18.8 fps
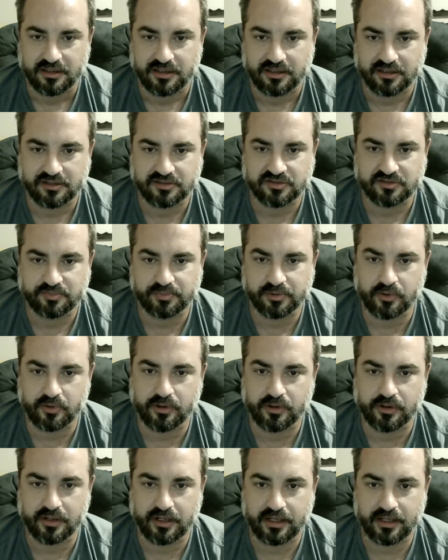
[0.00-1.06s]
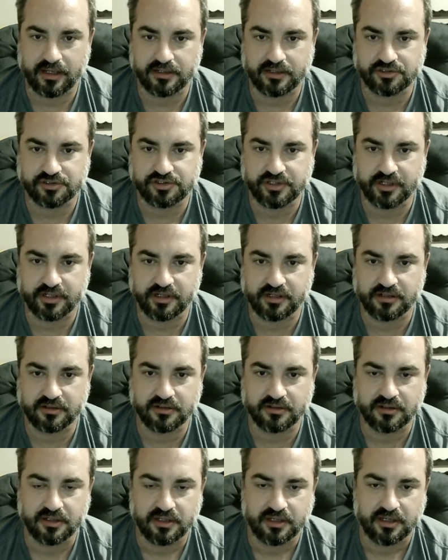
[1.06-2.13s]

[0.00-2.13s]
explore and share